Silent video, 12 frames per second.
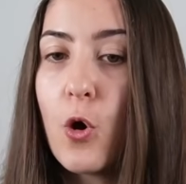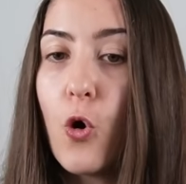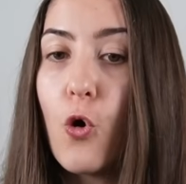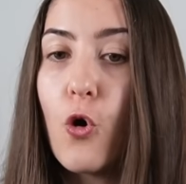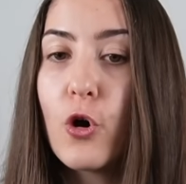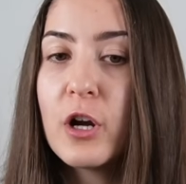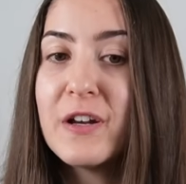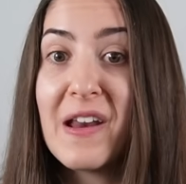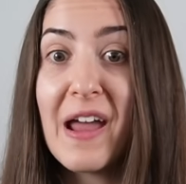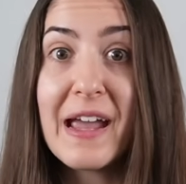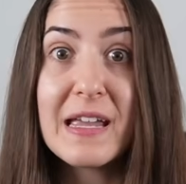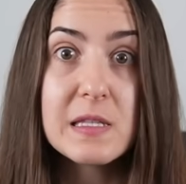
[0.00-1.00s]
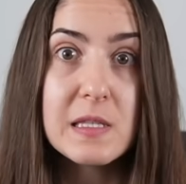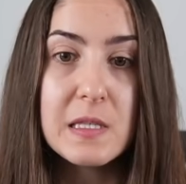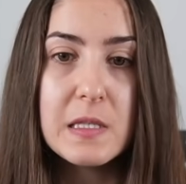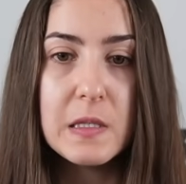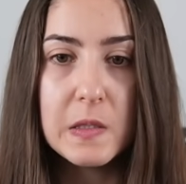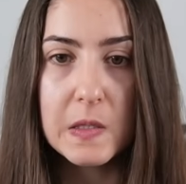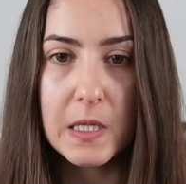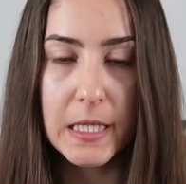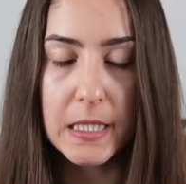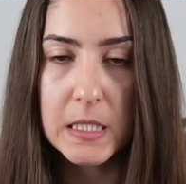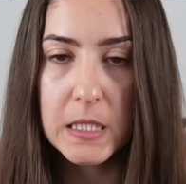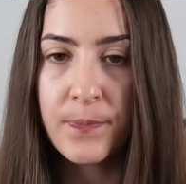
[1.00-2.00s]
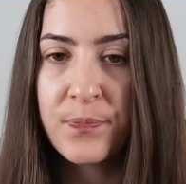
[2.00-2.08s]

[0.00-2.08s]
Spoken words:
or knight c6.